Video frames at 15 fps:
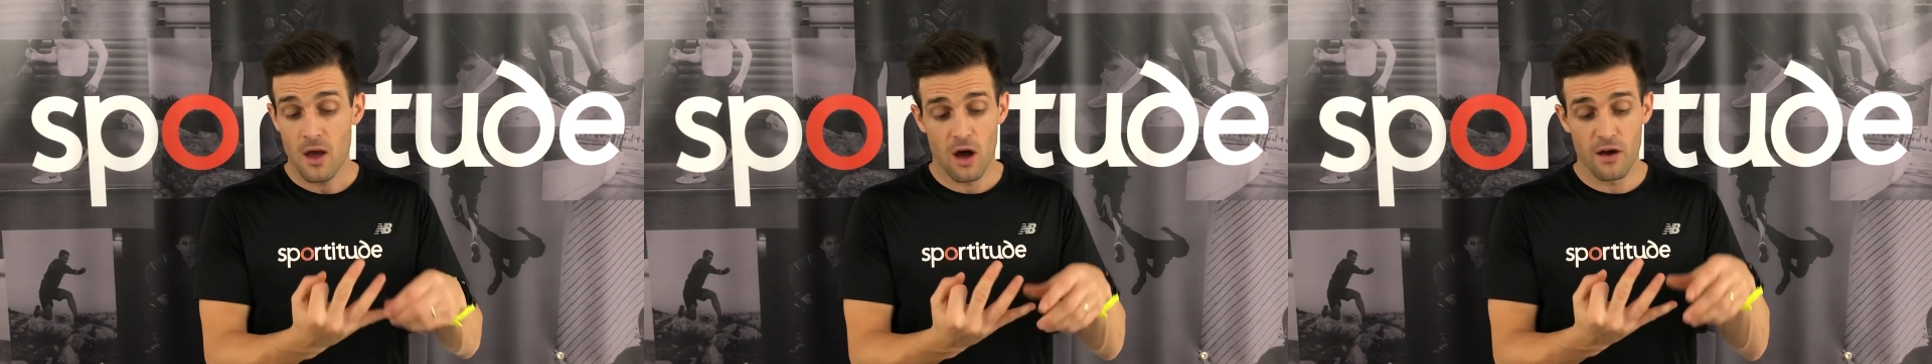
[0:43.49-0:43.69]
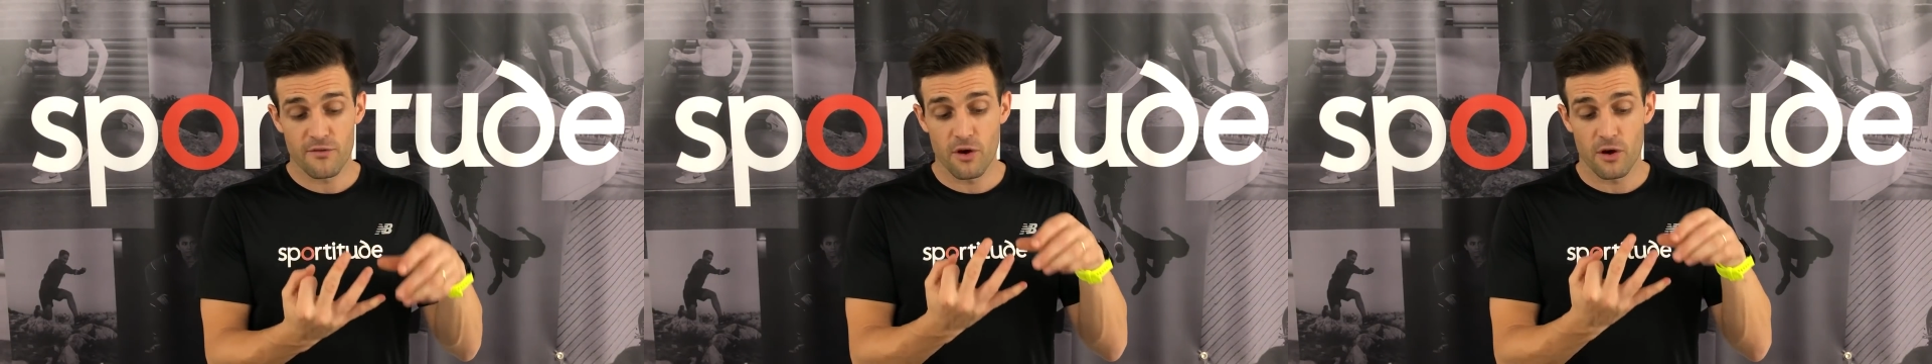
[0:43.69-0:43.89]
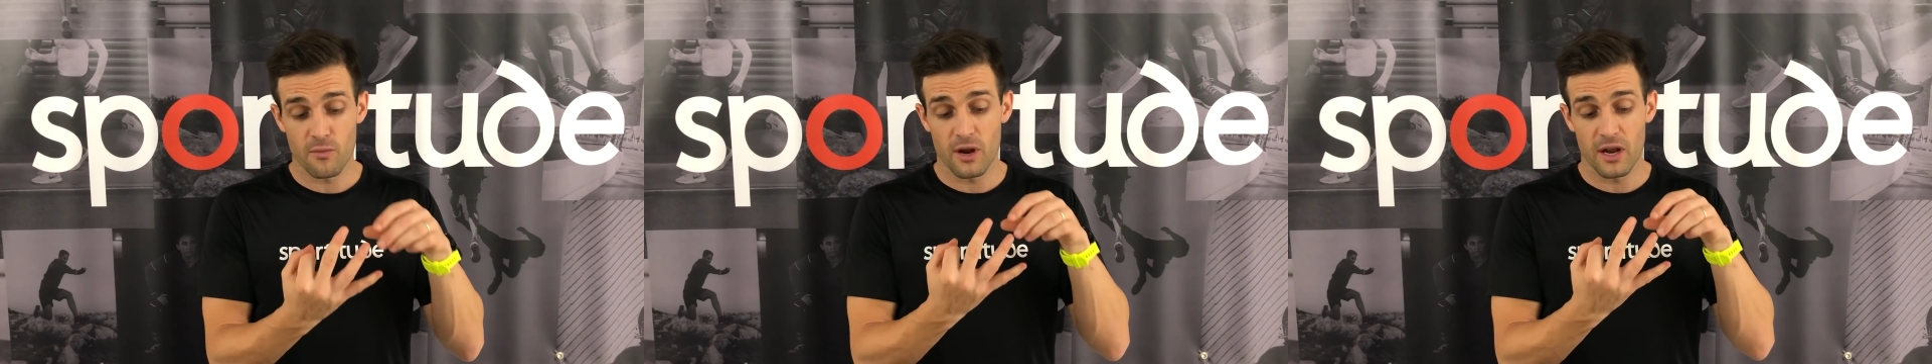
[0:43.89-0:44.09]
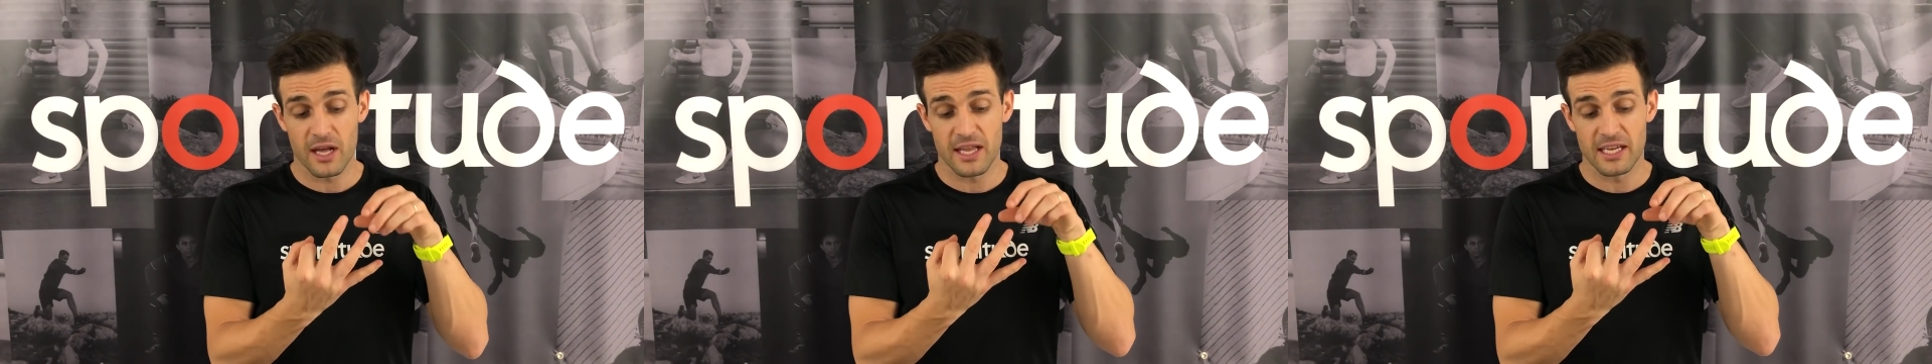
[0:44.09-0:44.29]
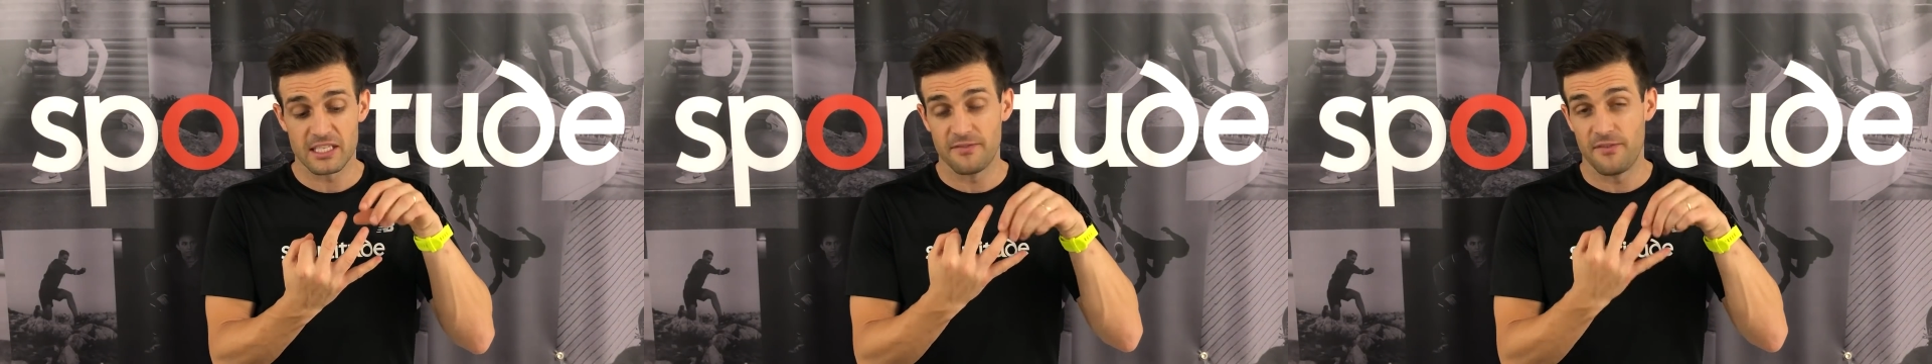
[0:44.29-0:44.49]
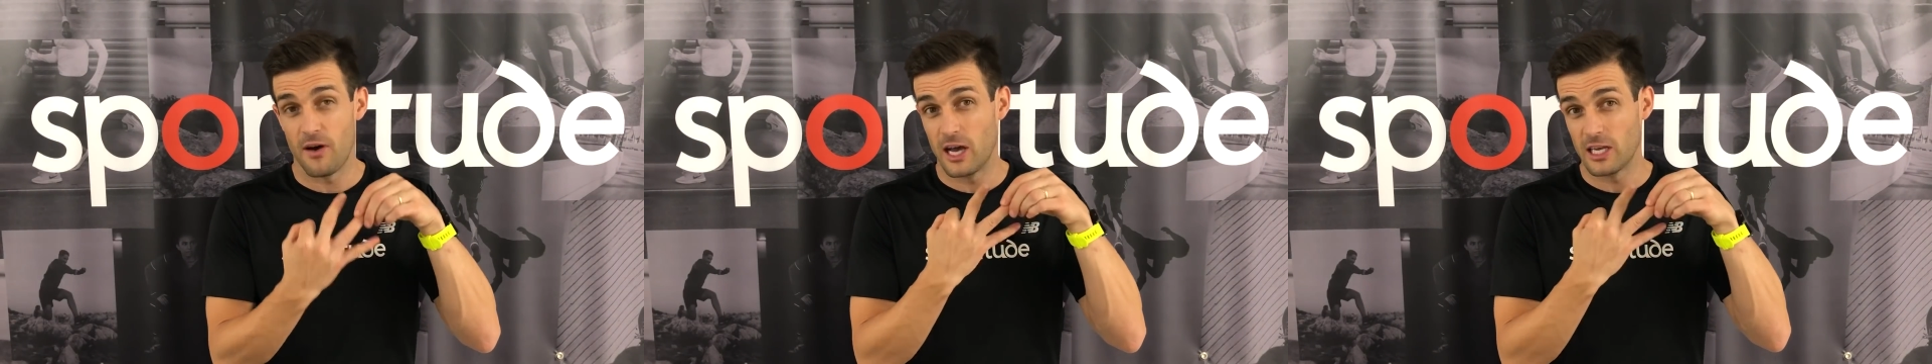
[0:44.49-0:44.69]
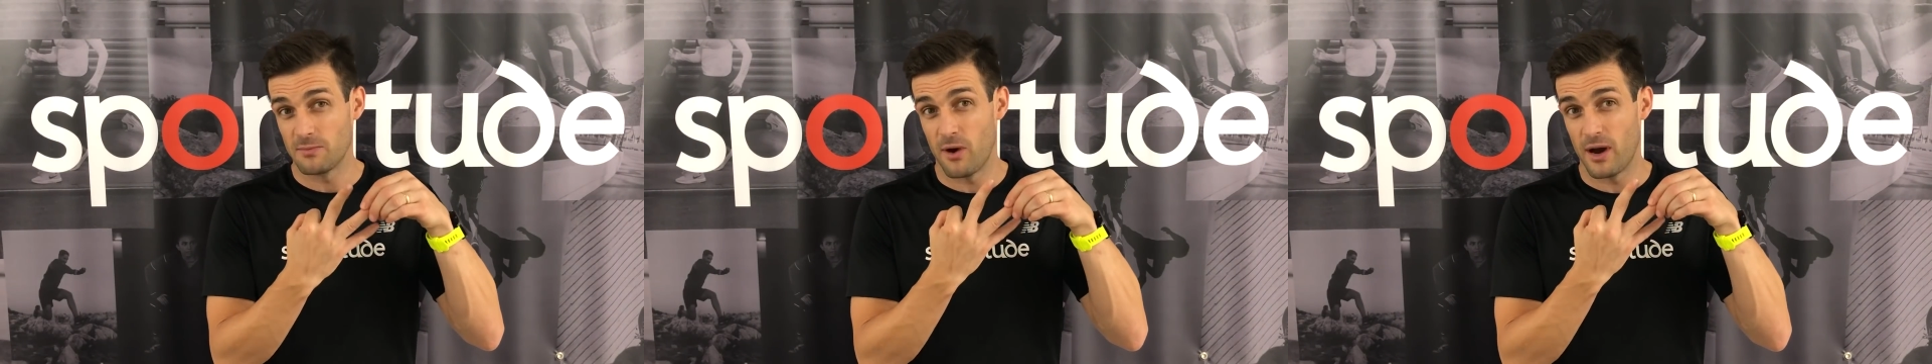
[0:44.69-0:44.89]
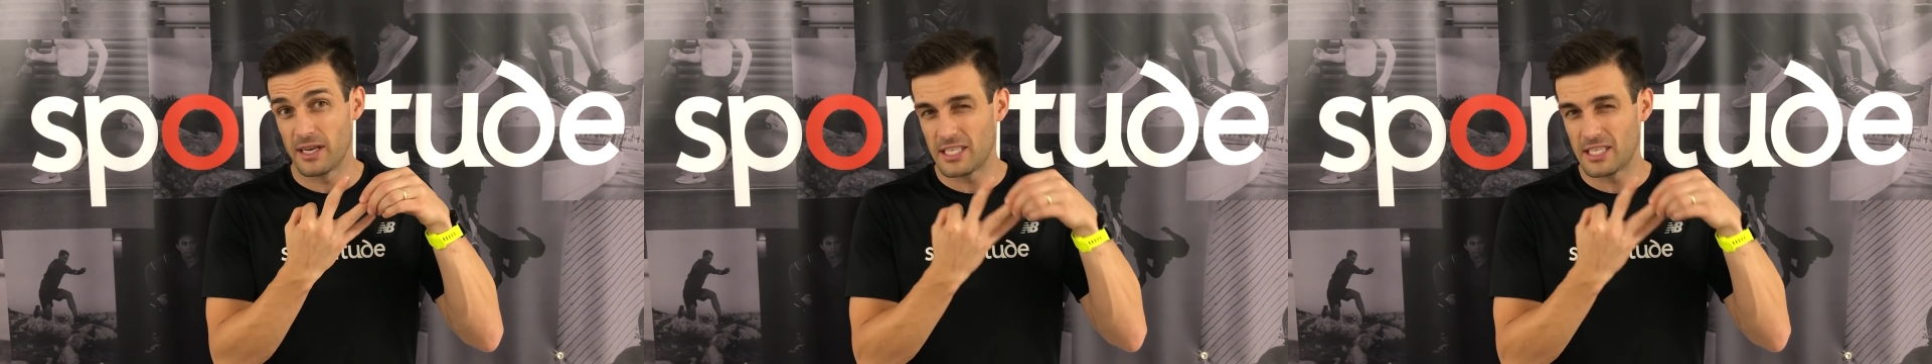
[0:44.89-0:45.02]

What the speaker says: I've got what I classify as my